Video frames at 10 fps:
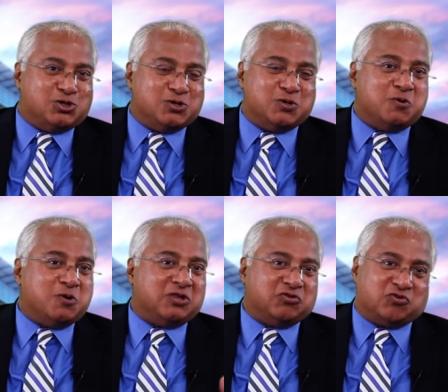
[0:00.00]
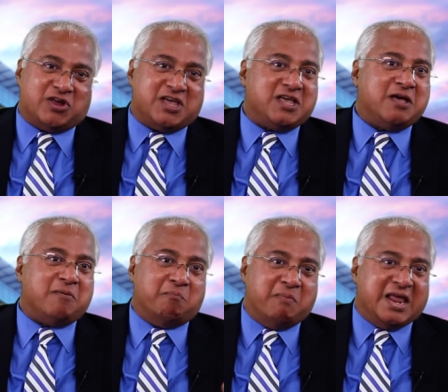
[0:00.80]
two, three,
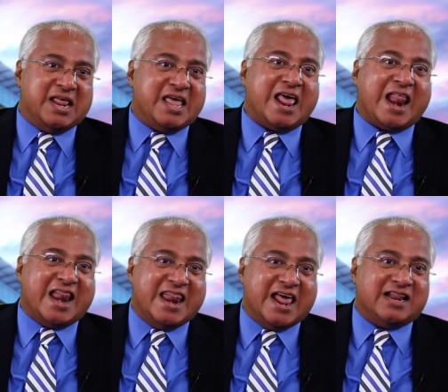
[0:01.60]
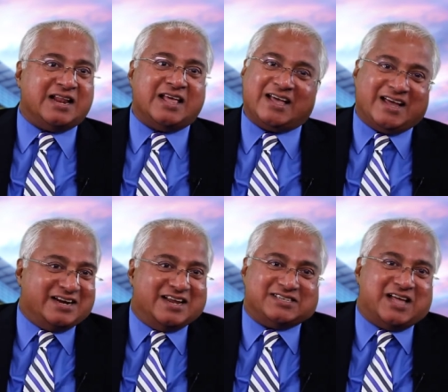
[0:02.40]
many, none,
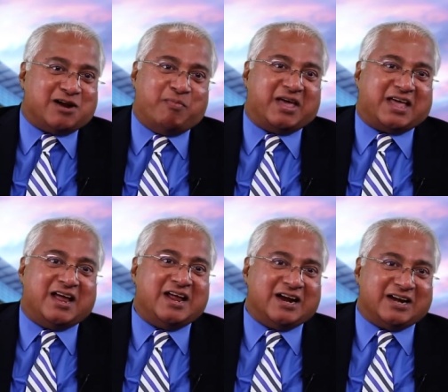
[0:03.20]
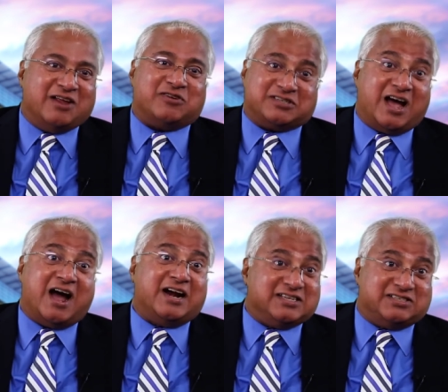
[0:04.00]
it does not make a difference.
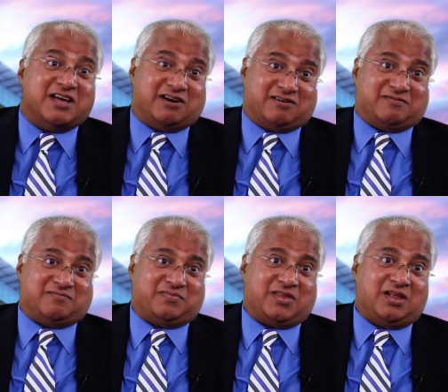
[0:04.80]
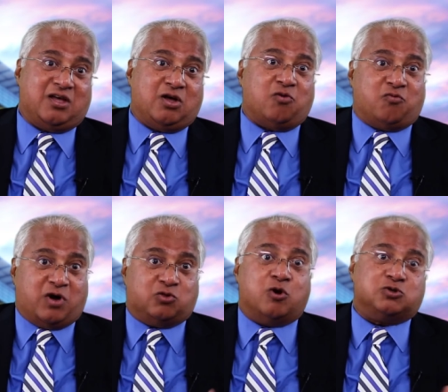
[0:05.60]
God is there
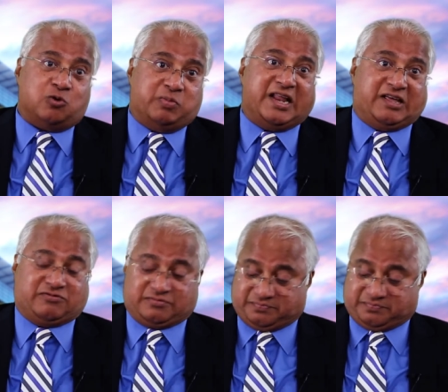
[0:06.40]
for those who believe.